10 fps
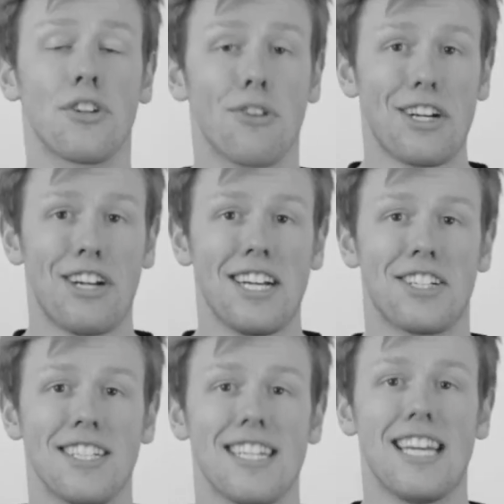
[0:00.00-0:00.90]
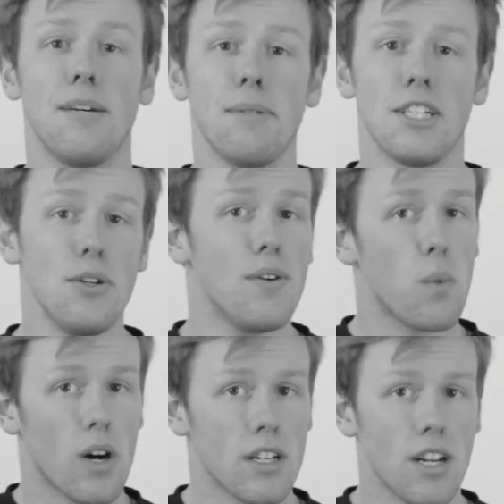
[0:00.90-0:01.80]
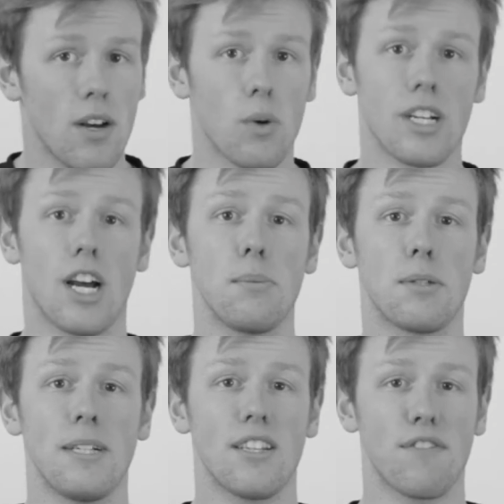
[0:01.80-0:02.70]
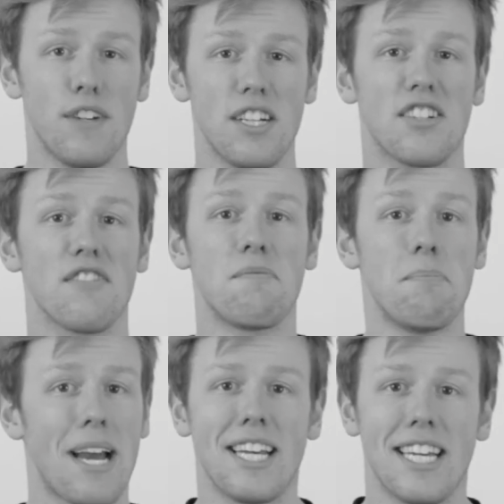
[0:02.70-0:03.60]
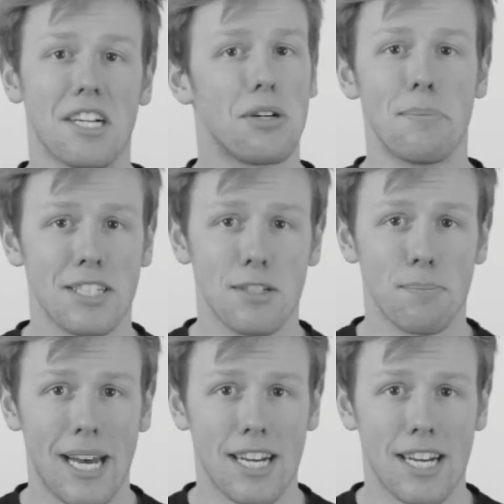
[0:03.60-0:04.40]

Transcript: congratulations Liam, you have won what I hope to be the first of many Crimpington Bear